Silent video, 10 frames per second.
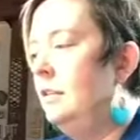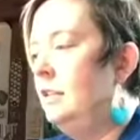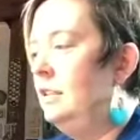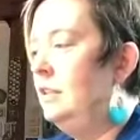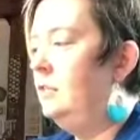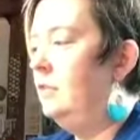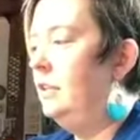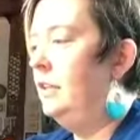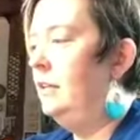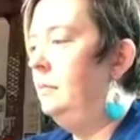It's just
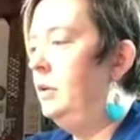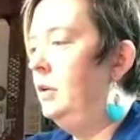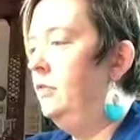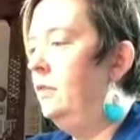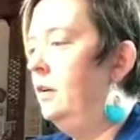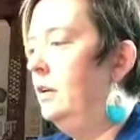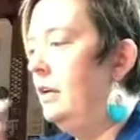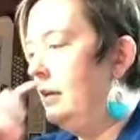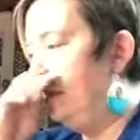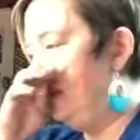really beautiful.
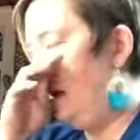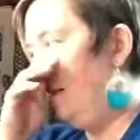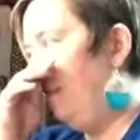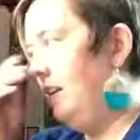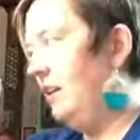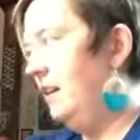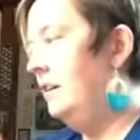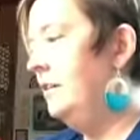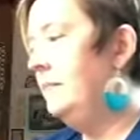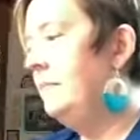And I
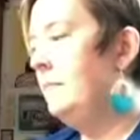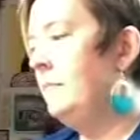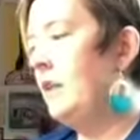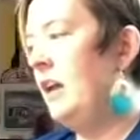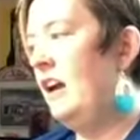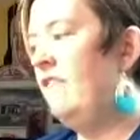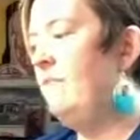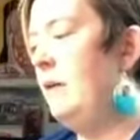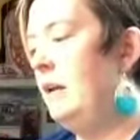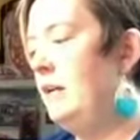really have
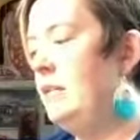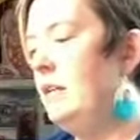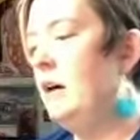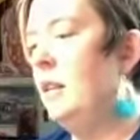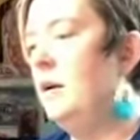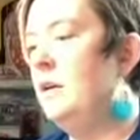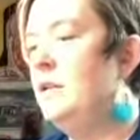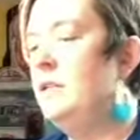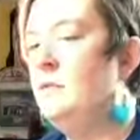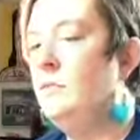been into
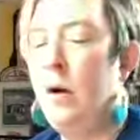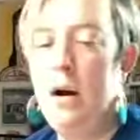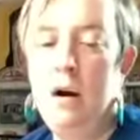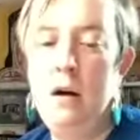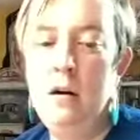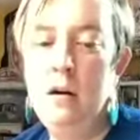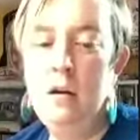colors where